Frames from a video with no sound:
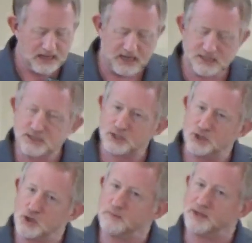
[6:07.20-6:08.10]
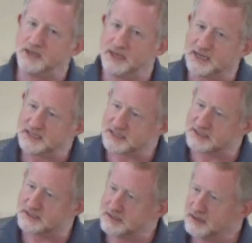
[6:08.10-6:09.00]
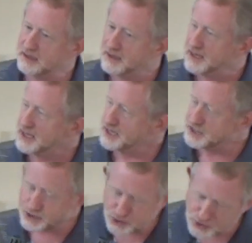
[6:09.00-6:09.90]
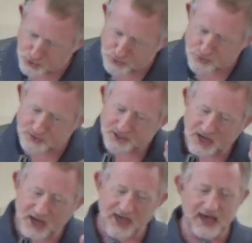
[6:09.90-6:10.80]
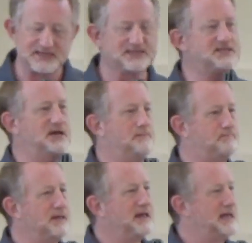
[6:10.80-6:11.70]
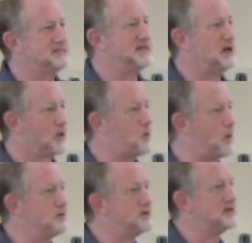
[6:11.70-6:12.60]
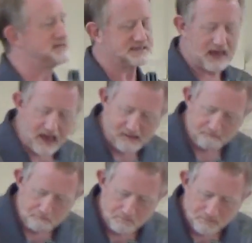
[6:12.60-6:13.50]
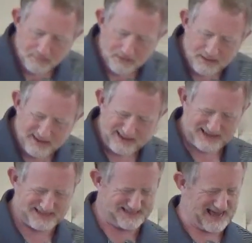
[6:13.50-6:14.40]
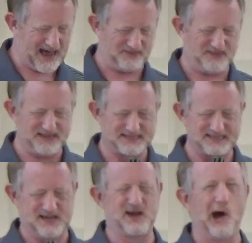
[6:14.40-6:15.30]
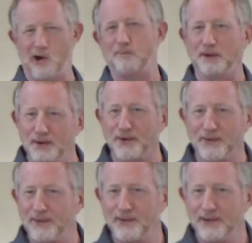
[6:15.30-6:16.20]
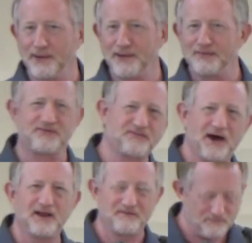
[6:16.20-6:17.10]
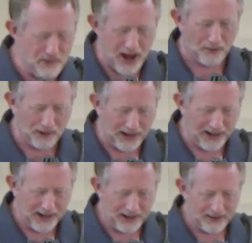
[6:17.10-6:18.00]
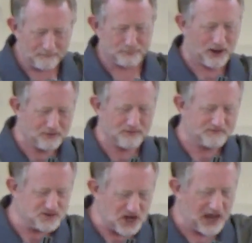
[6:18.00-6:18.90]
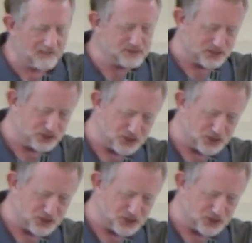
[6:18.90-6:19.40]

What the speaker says: His humanness is used against him, as they are quoted as saying, "Is not this the carpenter, the son of Mary, brother of James and